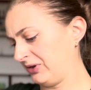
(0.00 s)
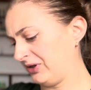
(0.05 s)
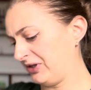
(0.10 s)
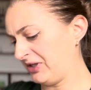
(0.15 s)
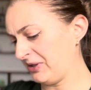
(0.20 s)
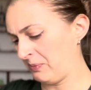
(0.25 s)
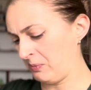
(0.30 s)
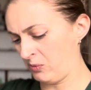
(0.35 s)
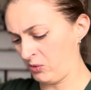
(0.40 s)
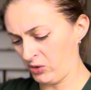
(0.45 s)

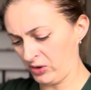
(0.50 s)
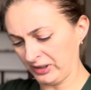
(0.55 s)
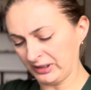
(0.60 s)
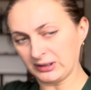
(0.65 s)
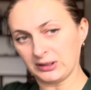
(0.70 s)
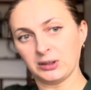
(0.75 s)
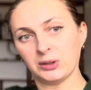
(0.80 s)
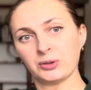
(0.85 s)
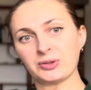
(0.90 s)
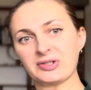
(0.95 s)
the more
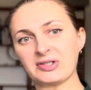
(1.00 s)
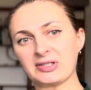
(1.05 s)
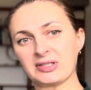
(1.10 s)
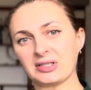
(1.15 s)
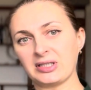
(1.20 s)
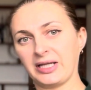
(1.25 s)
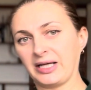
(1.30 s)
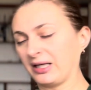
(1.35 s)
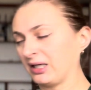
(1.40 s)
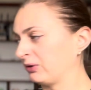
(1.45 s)
it looks
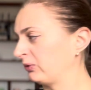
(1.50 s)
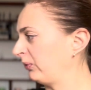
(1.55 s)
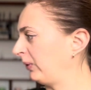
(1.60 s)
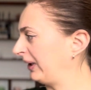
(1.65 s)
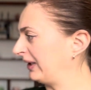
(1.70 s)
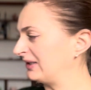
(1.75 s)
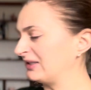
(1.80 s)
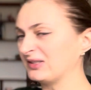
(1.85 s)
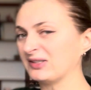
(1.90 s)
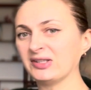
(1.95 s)
like
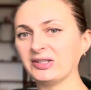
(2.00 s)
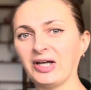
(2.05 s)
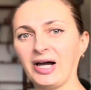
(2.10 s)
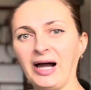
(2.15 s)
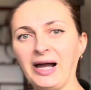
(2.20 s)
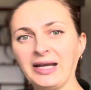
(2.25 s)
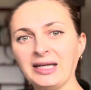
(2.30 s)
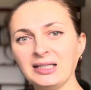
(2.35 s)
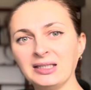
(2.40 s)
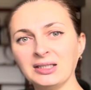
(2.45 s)
quite
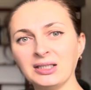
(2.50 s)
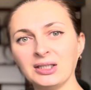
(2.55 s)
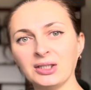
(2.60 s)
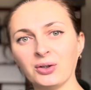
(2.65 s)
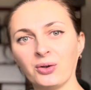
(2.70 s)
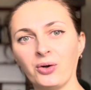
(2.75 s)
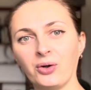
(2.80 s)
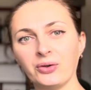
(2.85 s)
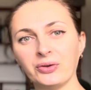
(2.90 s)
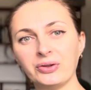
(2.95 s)
tiny
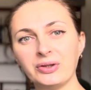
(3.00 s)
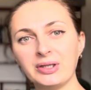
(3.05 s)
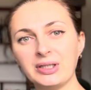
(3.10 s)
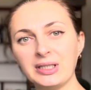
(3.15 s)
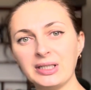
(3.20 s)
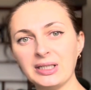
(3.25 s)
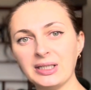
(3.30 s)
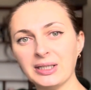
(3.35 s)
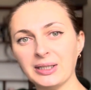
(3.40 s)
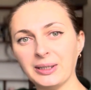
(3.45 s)
on
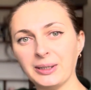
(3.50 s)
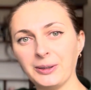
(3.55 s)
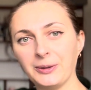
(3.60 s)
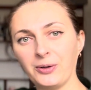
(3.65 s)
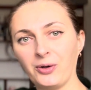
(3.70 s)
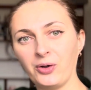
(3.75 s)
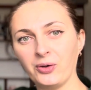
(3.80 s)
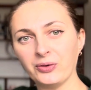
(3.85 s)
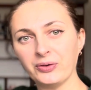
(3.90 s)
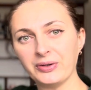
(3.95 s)

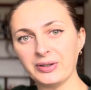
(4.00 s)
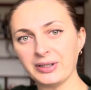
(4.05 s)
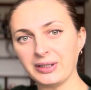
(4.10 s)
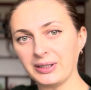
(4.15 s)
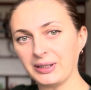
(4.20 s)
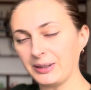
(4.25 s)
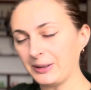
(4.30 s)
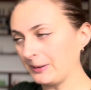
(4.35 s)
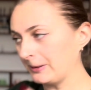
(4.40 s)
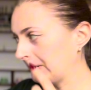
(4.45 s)

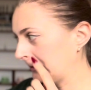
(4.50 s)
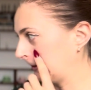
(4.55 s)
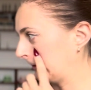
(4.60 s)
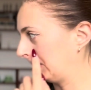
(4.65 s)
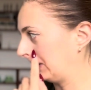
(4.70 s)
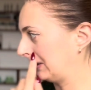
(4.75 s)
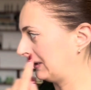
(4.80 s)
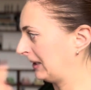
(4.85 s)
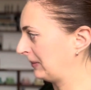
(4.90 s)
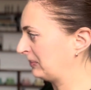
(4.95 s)
the
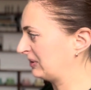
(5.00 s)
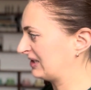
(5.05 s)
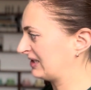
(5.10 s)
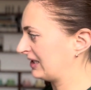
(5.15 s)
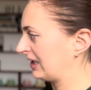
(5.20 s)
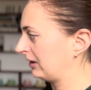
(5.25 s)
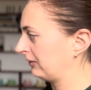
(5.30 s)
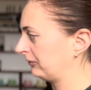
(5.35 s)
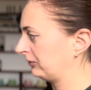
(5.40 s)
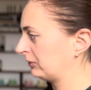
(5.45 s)
cup
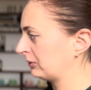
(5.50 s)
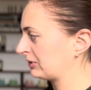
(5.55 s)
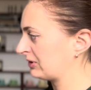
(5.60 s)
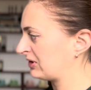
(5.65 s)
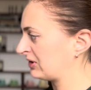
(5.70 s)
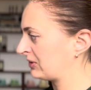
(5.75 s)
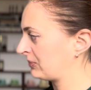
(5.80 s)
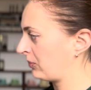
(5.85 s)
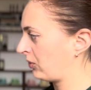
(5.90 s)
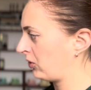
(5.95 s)
itself looks
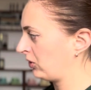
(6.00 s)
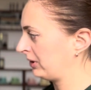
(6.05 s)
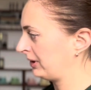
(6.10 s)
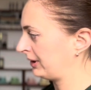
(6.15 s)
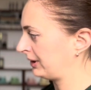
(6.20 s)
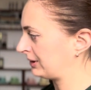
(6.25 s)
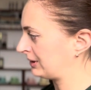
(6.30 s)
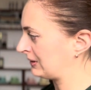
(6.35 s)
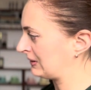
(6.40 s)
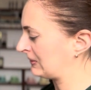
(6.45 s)
smaller
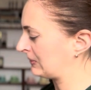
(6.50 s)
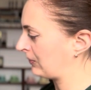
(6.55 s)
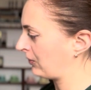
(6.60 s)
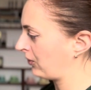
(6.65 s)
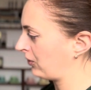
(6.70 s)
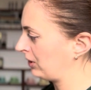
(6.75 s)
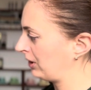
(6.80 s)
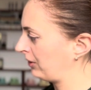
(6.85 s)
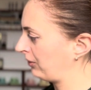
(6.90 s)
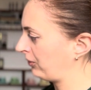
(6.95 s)
and
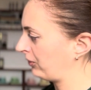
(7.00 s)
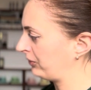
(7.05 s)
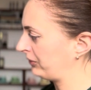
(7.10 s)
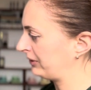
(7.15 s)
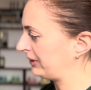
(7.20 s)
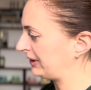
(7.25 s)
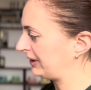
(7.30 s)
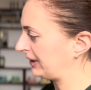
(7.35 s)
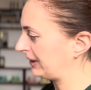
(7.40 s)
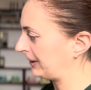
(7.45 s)
smaller on
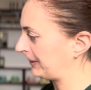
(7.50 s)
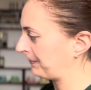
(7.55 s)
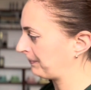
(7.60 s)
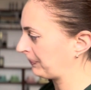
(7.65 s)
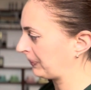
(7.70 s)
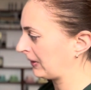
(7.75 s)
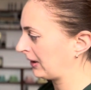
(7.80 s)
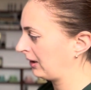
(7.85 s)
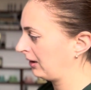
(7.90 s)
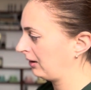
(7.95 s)
the
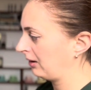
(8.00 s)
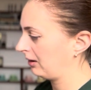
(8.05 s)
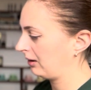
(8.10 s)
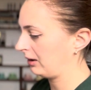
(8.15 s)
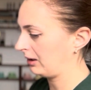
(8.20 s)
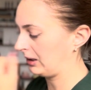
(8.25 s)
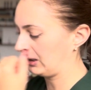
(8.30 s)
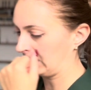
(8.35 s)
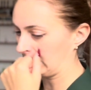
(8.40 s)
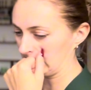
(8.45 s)

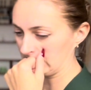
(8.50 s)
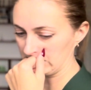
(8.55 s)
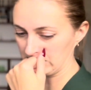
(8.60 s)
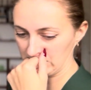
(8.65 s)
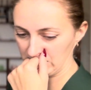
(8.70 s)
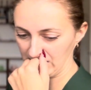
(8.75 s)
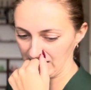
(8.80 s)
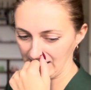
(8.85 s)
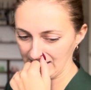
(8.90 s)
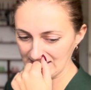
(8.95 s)

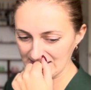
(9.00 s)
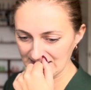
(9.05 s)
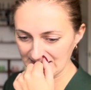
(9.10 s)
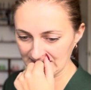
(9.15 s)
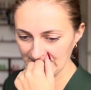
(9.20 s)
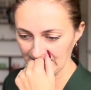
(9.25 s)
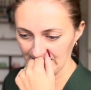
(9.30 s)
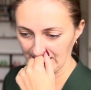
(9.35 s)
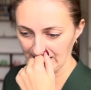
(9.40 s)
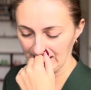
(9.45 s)

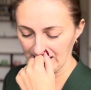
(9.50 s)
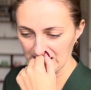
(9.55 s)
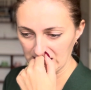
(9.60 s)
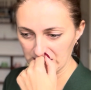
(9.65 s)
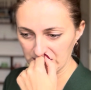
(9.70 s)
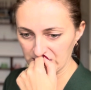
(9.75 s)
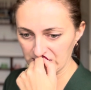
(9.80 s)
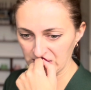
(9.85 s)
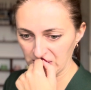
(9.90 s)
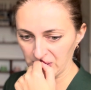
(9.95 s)
chest.
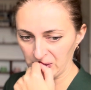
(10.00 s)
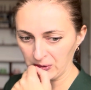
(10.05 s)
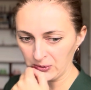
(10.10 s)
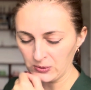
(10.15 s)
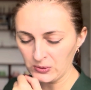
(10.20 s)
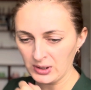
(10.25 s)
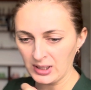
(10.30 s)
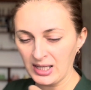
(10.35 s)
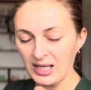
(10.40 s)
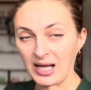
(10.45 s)

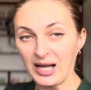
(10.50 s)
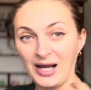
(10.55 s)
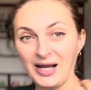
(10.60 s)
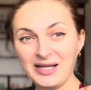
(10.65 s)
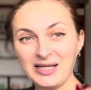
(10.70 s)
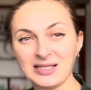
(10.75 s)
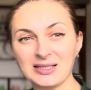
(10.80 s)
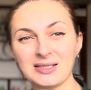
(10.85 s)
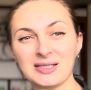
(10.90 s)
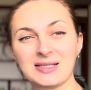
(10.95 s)
So I
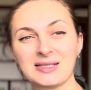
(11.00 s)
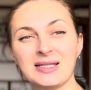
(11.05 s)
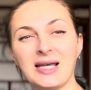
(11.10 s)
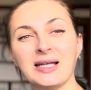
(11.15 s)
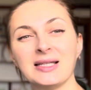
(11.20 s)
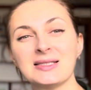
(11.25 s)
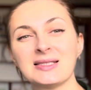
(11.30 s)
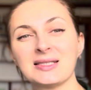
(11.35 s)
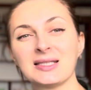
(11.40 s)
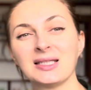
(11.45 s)

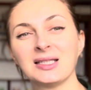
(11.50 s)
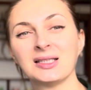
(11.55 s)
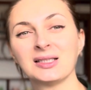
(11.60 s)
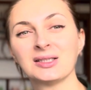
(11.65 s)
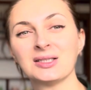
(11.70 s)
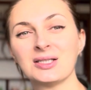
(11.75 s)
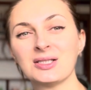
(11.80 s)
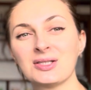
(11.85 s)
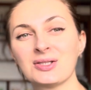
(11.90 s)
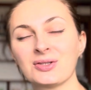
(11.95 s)
understand seeing
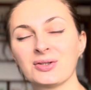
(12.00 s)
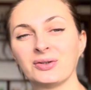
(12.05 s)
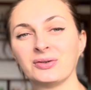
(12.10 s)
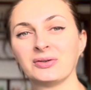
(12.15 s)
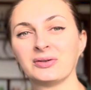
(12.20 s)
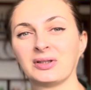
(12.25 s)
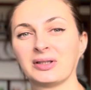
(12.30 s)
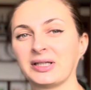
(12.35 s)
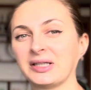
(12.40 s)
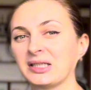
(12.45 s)
this
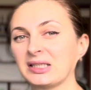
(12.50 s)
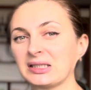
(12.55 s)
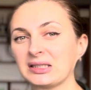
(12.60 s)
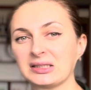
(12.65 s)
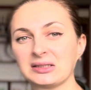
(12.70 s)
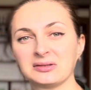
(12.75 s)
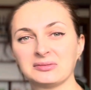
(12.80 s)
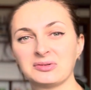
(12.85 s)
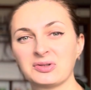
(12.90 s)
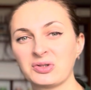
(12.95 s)
on like
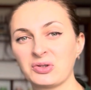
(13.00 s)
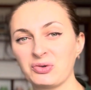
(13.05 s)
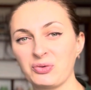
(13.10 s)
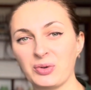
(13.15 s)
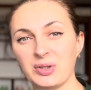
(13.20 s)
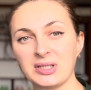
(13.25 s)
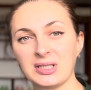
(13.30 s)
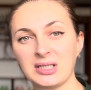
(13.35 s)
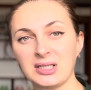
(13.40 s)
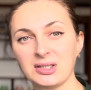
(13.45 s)

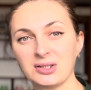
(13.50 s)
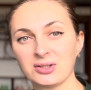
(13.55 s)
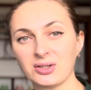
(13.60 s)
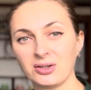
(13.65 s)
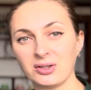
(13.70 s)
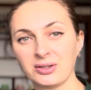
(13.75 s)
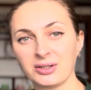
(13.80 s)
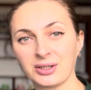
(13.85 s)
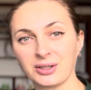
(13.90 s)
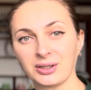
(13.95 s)

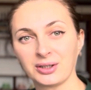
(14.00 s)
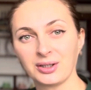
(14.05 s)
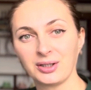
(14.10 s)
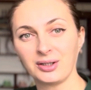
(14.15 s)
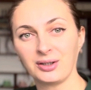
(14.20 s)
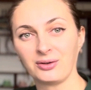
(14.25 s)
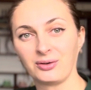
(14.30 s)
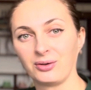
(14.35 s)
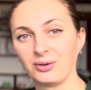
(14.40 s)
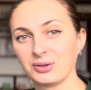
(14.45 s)
$20
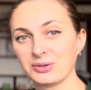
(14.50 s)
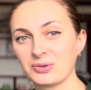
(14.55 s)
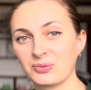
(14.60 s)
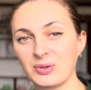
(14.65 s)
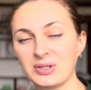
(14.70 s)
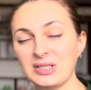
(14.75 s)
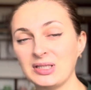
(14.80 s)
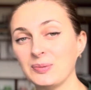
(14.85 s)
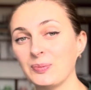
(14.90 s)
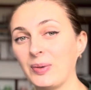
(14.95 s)
or
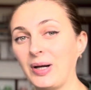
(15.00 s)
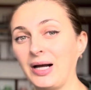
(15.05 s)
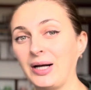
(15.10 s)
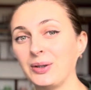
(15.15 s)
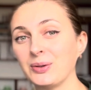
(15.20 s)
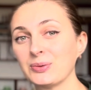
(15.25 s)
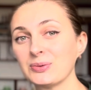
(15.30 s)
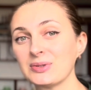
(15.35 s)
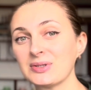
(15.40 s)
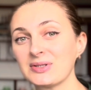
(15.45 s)
20
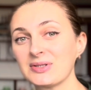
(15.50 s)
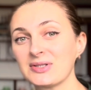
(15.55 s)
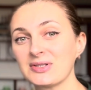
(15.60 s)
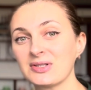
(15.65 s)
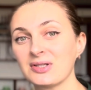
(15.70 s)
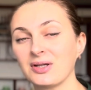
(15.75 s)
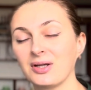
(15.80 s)
pounds